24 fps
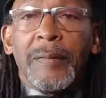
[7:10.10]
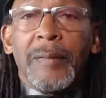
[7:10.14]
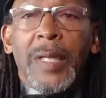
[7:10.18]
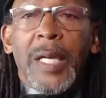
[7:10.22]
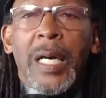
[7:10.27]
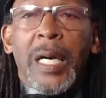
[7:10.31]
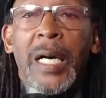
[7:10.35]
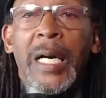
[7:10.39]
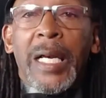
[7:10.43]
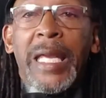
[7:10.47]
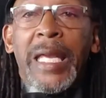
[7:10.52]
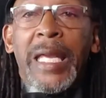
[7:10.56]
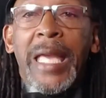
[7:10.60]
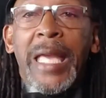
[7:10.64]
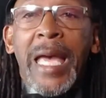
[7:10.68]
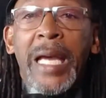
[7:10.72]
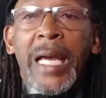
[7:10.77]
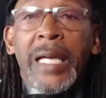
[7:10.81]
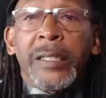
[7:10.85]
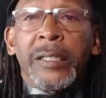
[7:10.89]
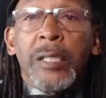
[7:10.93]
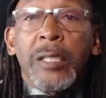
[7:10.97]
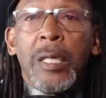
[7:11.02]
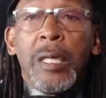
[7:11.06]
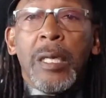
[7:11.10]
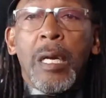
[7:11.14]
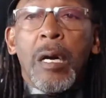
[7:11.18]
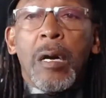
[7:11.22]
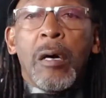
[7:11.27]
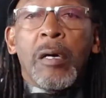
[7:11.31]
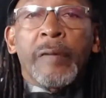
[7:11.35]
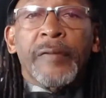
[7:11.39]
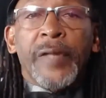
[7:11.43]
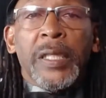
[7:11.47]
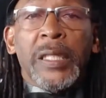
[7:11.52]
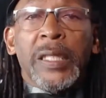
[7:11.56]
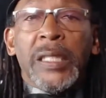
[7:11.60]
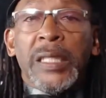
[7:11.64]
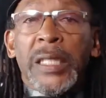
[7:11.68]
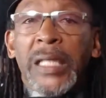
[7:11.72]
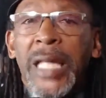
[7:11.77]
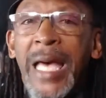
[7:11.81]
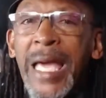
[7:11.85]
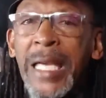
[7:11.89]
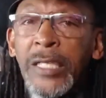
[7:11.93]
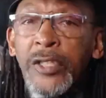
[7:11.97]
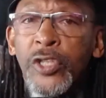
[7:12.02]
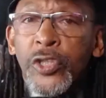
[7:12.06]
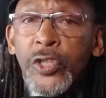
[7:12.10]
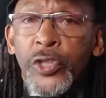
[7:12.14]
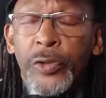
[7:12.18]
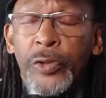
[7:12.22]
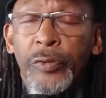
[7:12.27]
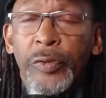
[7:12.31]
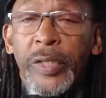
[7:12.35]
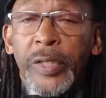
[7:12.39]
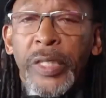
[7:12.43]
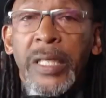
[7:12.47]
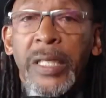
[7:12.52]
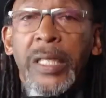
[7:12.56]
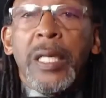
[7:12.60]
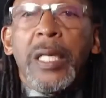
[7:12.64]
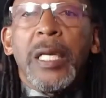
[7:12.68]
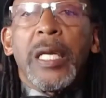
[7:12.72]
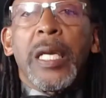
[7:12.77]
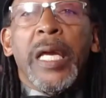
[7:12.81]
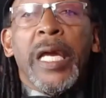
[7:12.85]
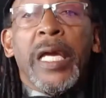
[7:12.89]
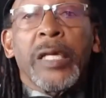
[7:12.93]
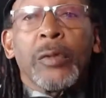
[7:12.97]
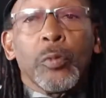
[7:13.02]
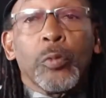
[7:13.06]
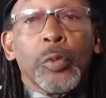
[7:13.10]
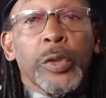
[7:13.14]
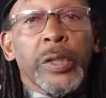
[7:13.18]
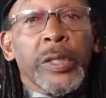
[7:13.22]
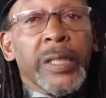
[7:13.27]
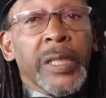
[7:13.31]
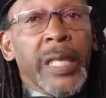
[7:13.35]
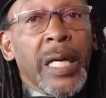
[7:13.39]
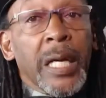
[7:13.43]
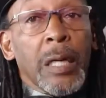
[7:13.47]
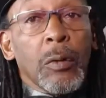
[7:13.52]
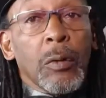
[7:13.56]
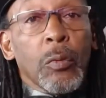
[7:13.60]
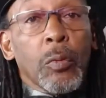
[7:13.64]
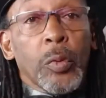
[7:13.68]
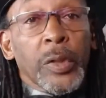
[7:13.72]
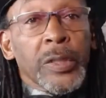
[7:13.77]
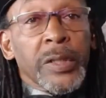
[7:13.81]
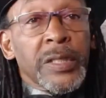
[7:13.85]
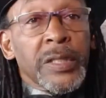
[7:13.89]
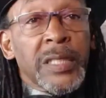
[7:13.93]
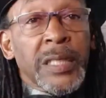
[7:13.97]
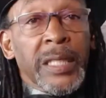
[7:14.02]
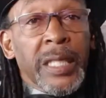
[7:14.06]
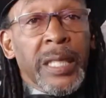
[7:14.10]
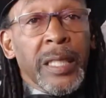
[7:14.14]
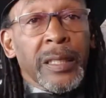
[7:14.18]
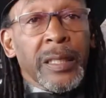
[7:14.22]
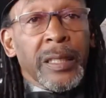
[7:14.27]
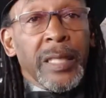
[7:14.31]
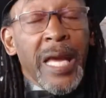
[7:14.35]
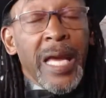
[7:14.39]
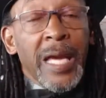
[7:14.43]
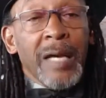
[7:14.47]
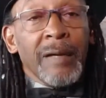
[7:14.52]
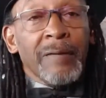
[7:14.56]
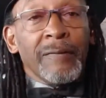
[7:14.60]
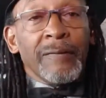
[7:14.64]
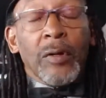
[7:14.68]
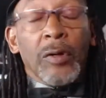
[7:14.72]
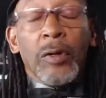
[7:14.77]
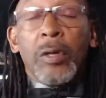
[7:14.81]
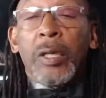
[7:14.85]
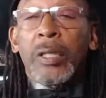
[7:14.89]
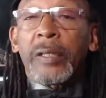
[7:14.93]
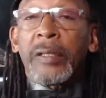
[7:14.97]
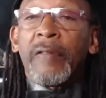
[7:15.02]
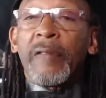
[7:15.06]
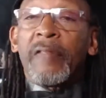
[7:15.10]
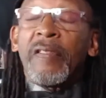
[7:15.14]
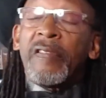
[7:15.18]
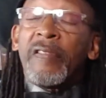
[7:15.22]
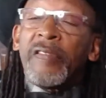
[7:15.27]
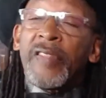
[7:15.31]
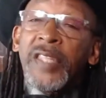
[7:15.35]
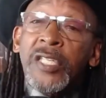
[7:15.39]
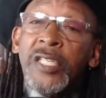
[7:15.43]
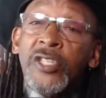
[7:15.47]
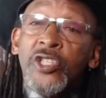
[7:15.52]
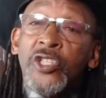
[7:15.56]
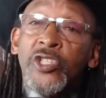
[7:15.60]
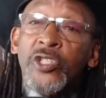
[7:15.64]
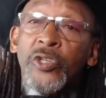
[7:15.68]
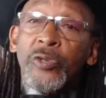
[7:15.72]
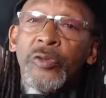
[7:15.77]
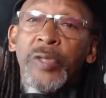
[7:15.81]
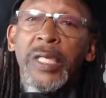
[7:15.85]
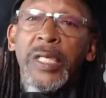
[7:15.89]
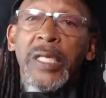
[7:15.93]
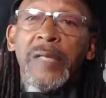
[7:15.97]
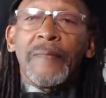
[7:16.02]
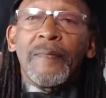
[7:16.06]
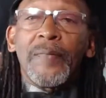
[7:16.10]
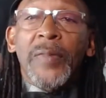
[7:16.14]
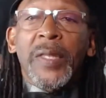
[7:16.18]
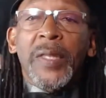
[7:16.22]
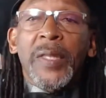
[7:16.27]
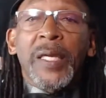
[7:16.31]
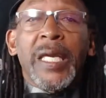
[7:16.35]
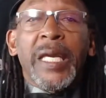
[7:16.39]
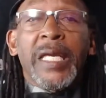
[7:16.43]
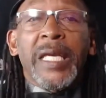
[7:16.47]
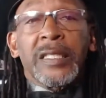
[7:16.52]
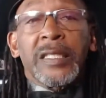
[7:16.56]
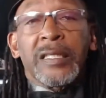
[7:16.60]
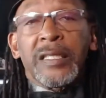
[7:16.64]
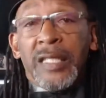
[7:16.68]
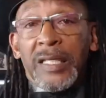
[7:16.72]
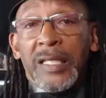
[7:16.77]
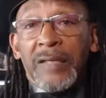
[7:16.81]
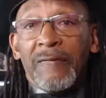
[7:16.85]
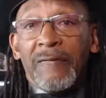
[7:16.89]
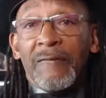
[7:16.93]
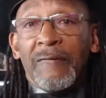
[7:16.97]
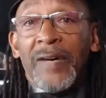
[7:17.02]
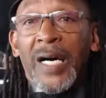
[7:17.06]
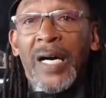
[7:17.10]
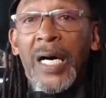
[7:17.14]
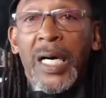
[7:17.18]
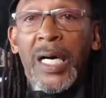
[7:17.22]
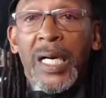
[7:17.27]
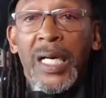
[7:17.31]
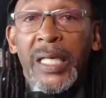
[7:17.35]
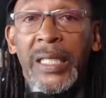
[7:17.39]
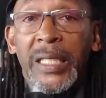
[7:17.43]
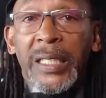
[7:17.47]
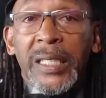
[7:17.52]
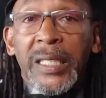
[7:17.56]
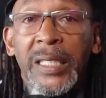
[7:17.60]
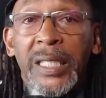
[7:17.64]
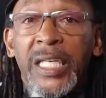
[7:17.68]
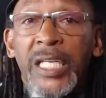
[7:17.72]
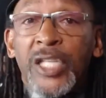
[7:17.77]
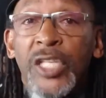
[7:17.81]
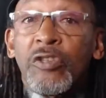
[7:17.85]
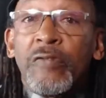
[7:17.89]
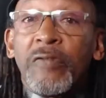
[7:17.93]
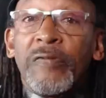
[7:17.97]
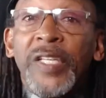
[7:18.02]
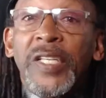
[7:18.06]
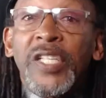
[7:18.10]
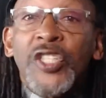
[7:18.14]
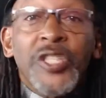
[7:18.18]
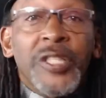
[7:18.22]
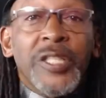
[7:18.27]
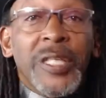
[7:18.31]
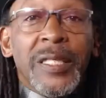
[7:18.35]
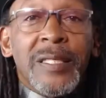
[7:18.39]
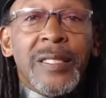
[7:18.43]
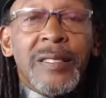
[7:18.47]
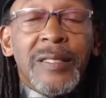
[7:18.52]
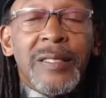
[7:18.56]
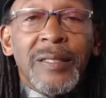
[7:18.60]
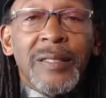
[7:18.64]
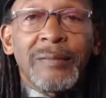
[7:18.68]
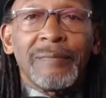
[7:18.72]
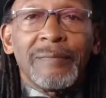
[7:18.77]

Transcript: I had on the last journey, and would now once again have on this journey, a divine interventionist.